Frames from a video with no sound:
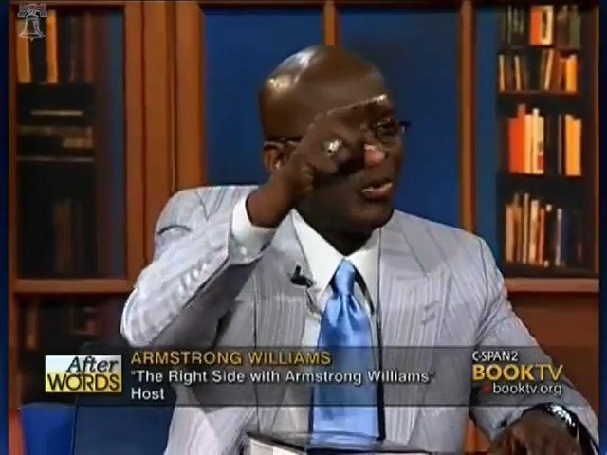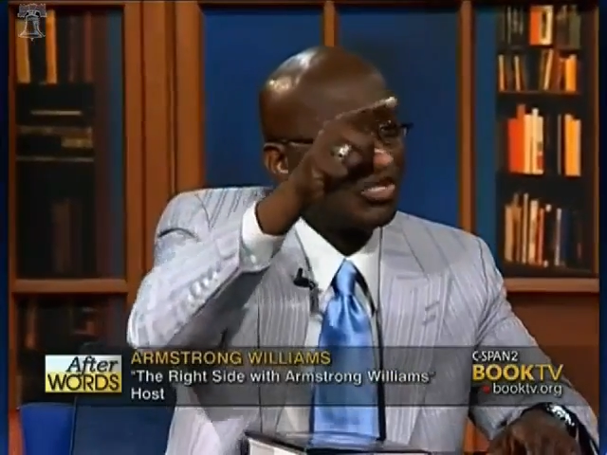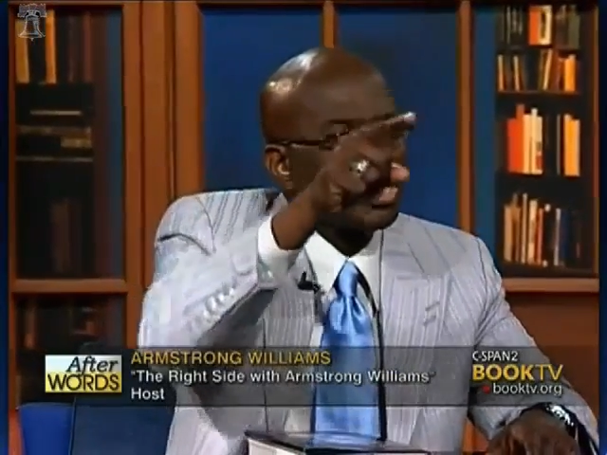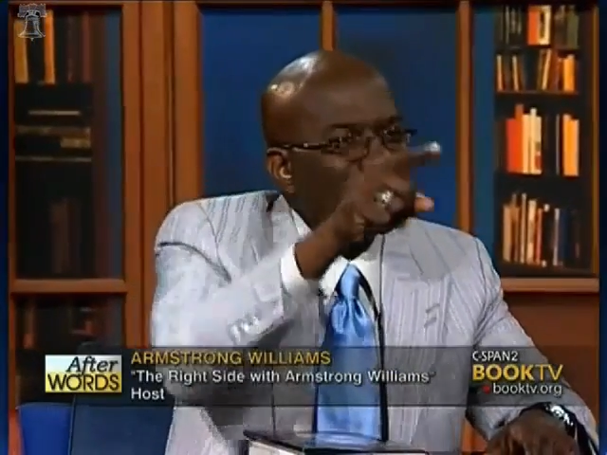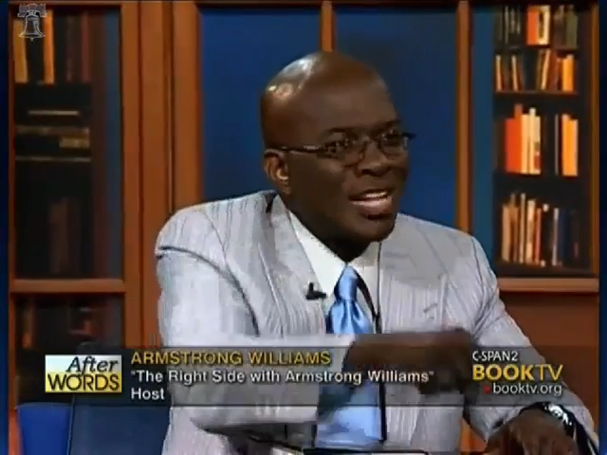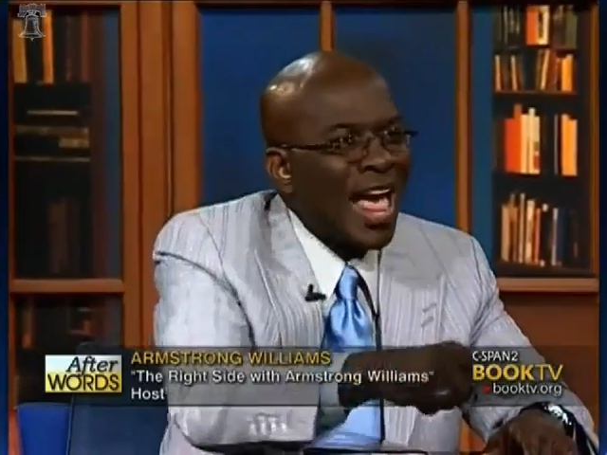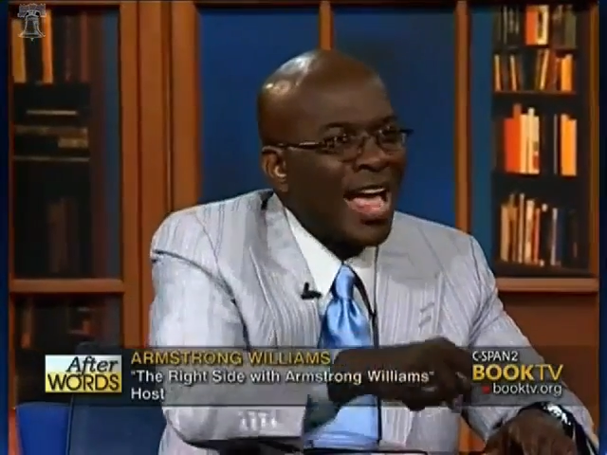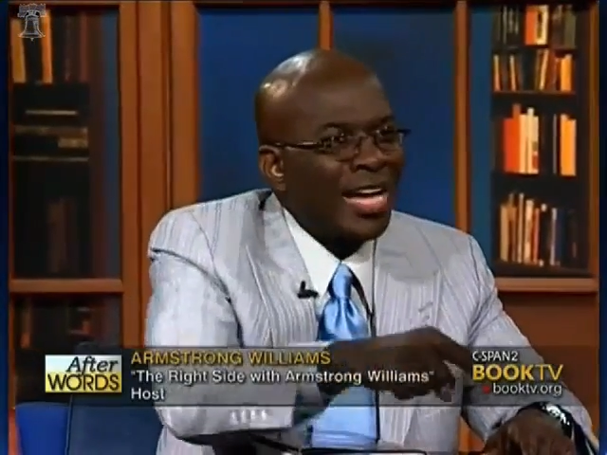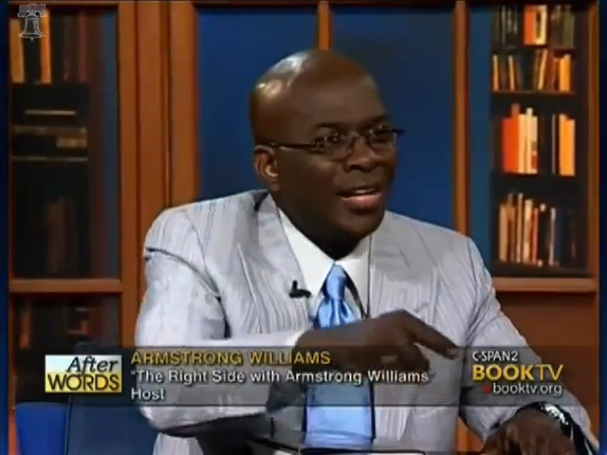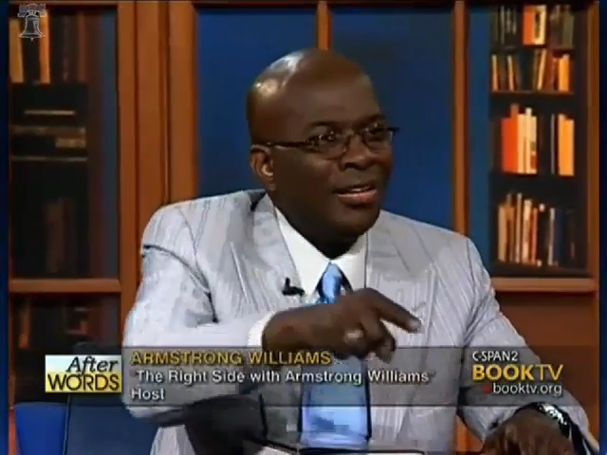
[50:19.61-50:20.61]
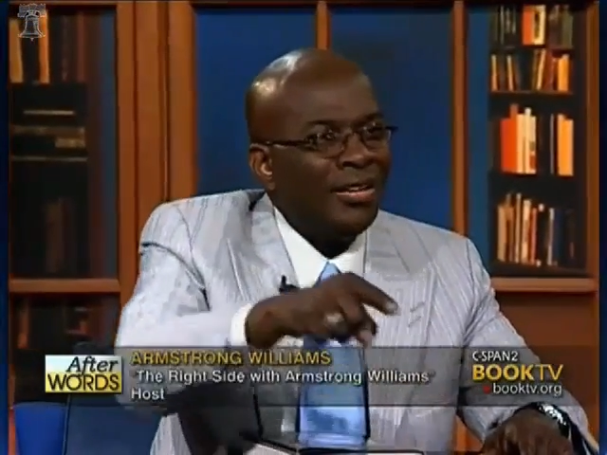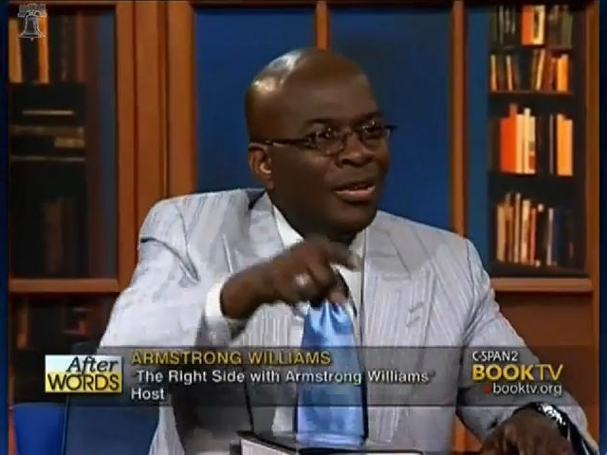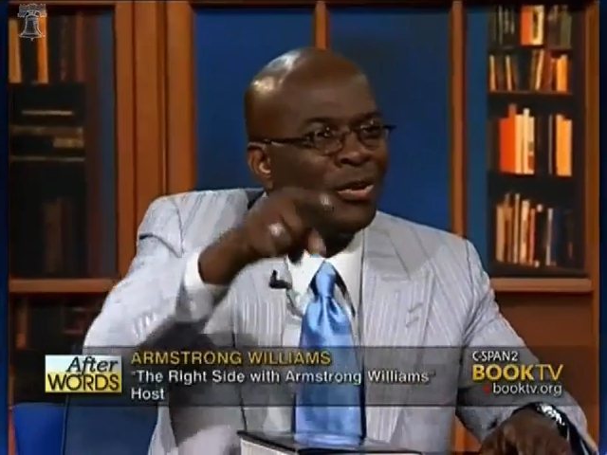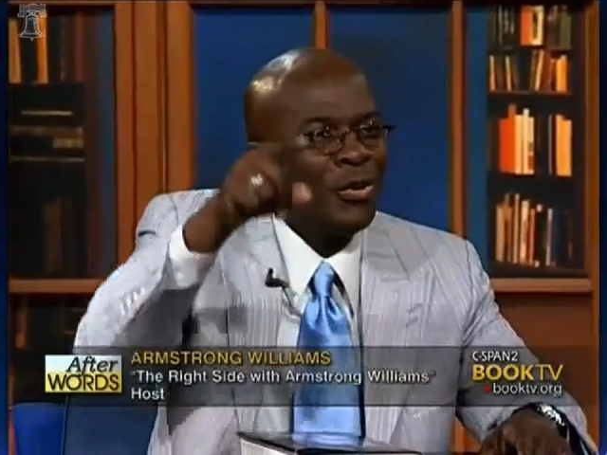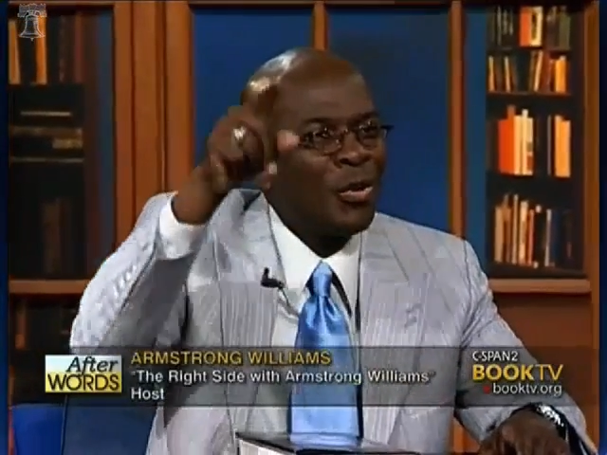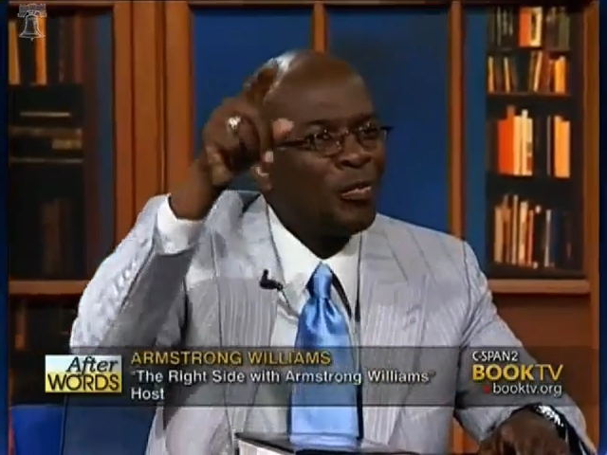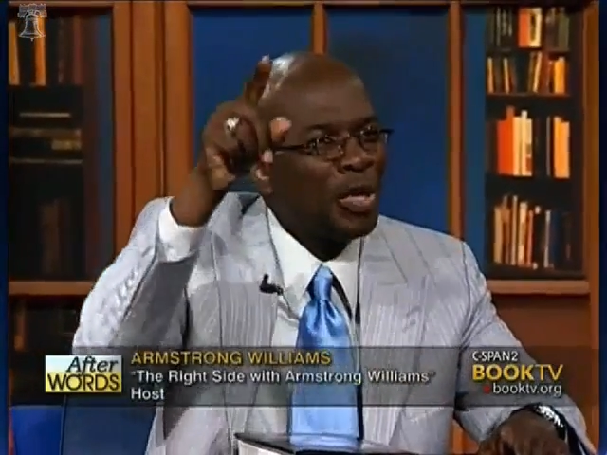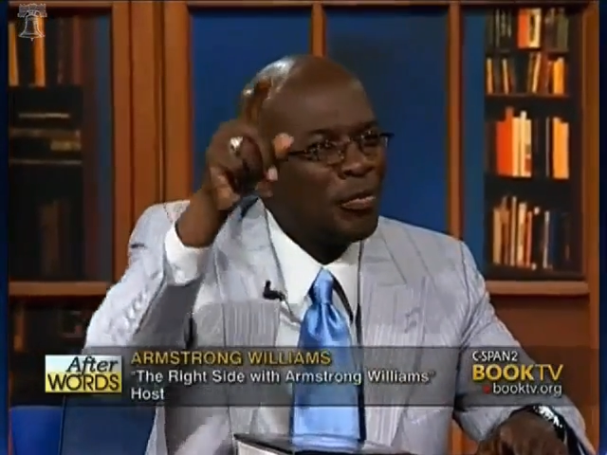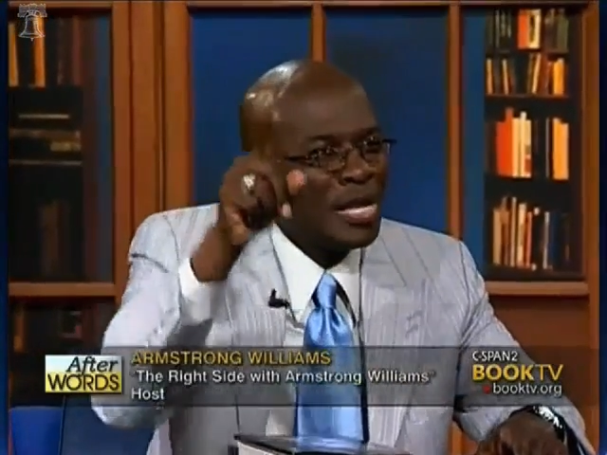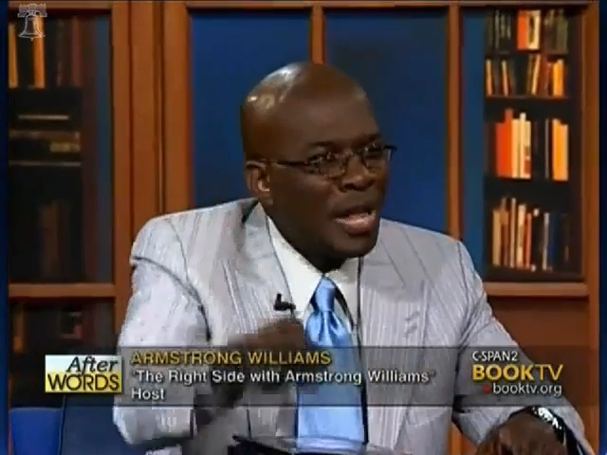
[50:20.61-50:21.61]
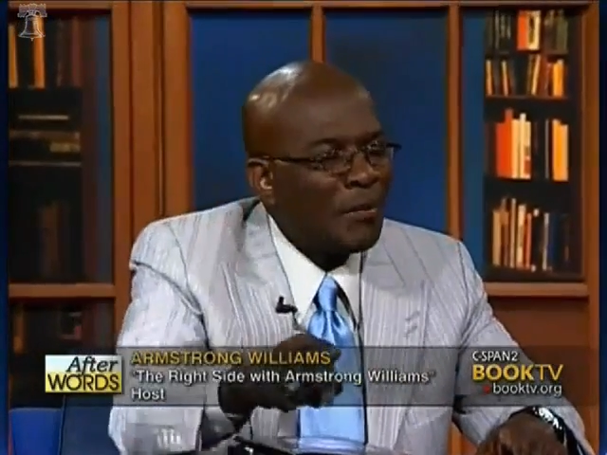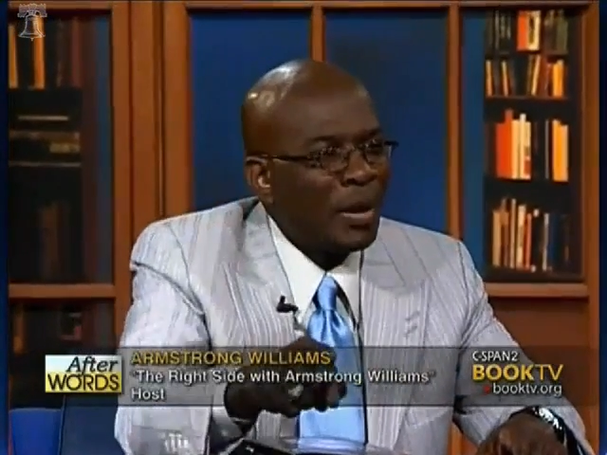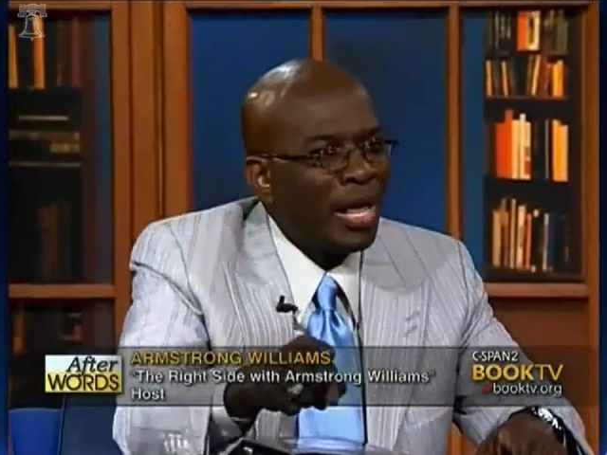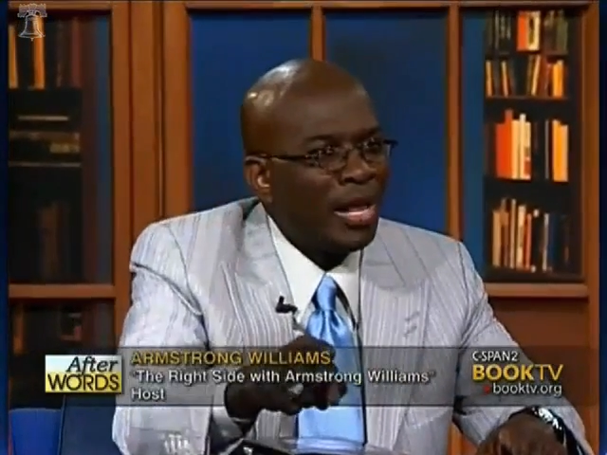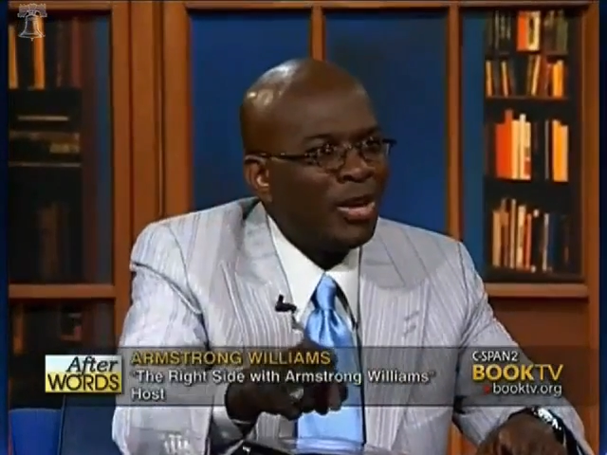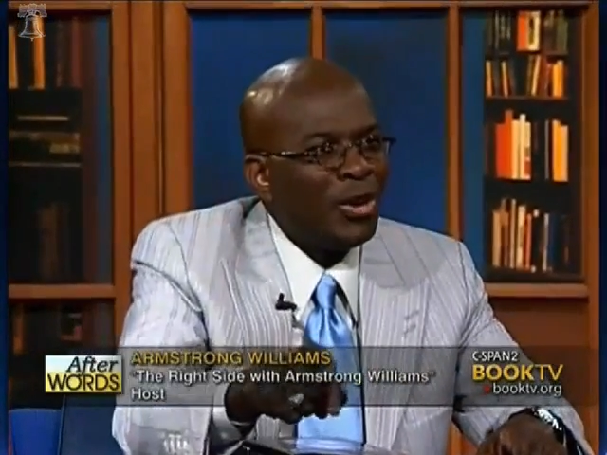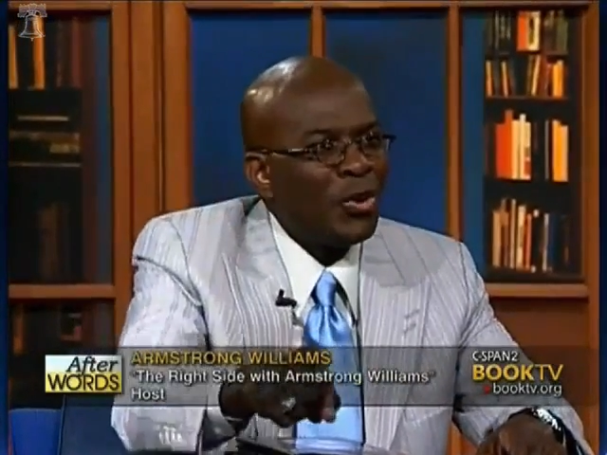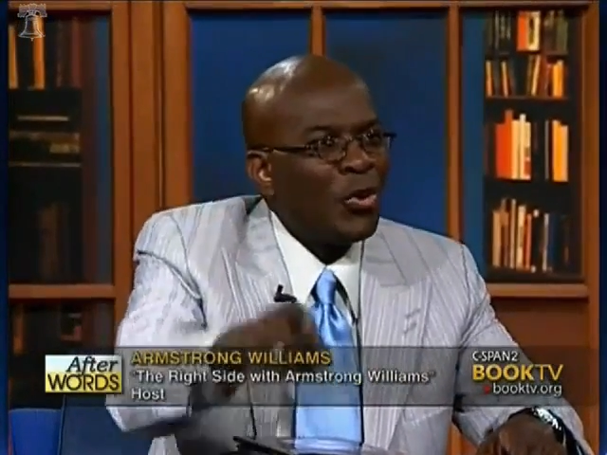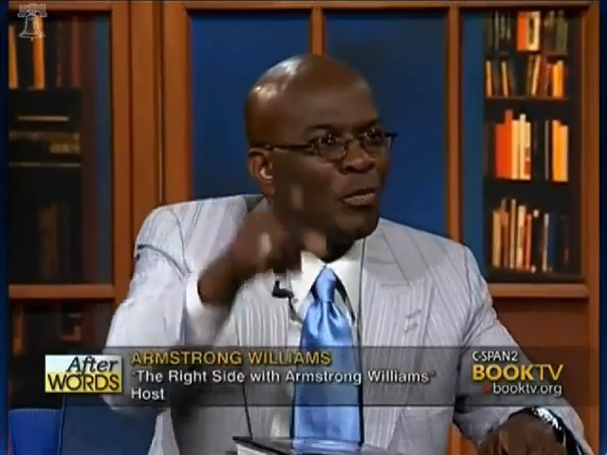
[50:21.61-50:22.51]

who are slacking, who are being manipulated,